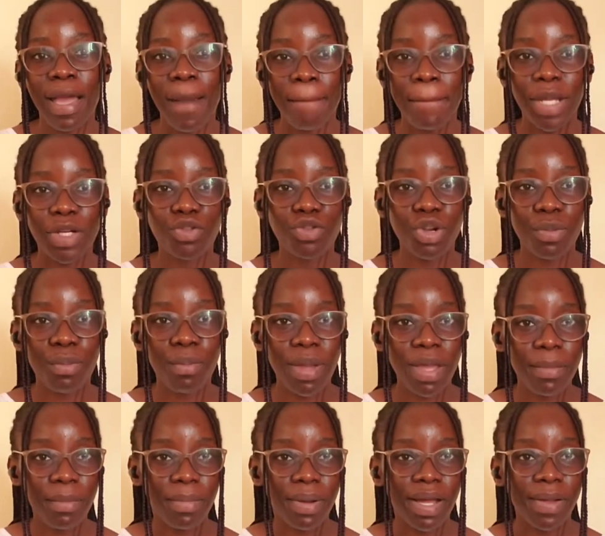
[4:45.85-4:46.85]
but
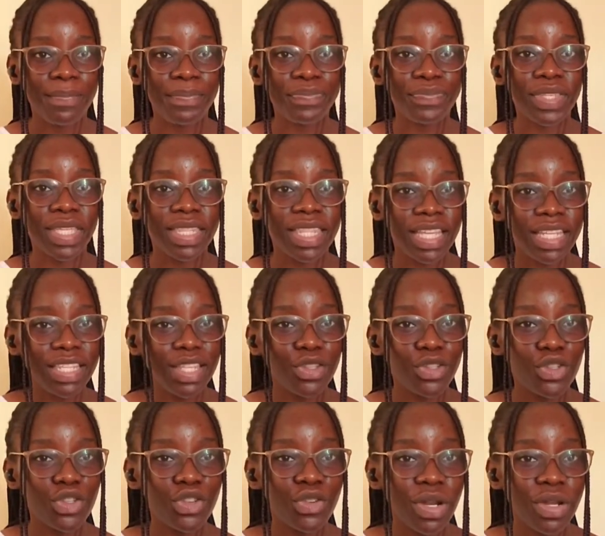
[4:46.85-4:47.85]
remember that the
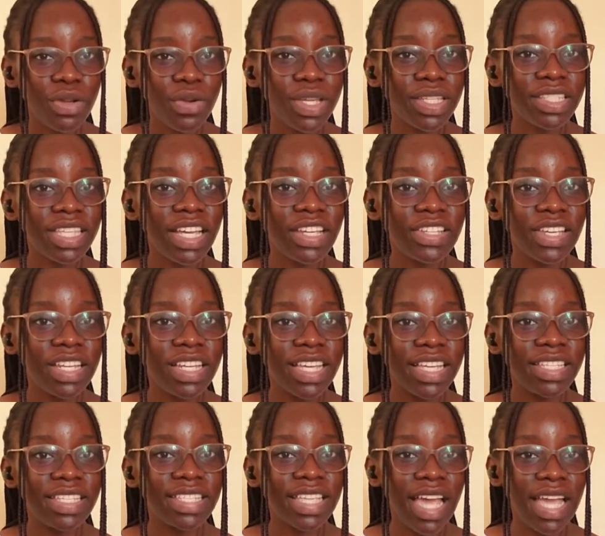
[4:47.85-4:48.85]
struggle is actually a
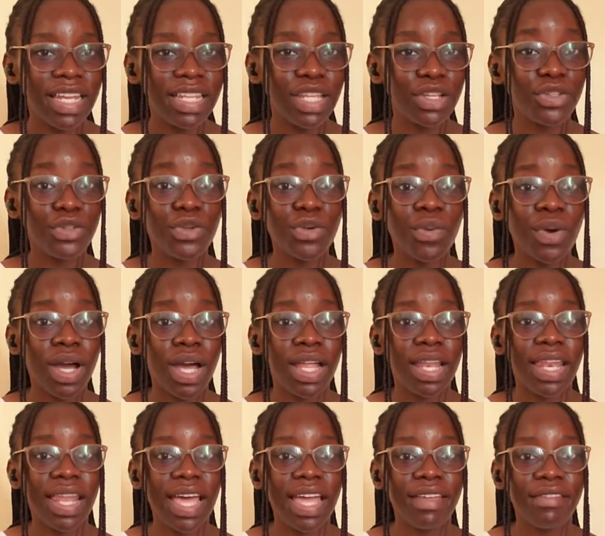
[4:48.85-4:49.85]
sign that you are
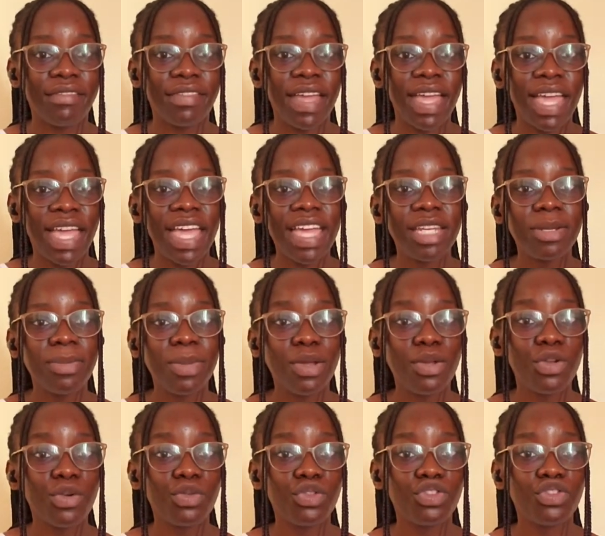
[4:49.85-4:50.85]
alive, and may
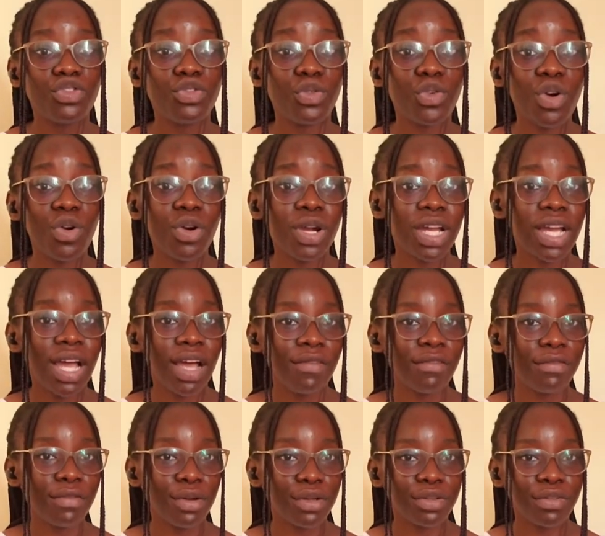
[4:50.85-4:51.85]
you draw
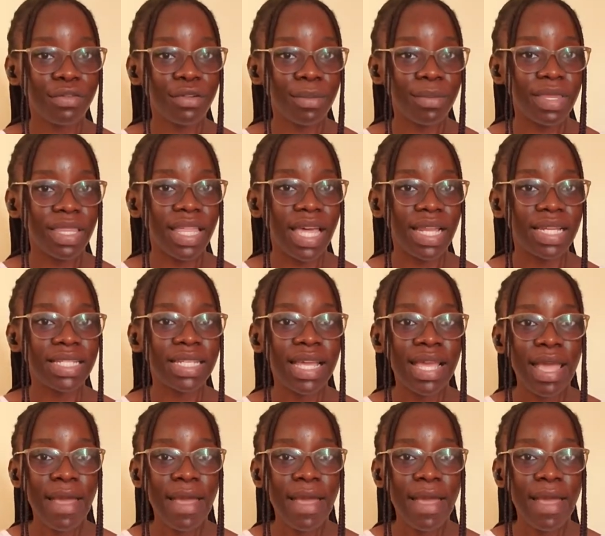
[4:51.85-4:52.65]
comfort from that,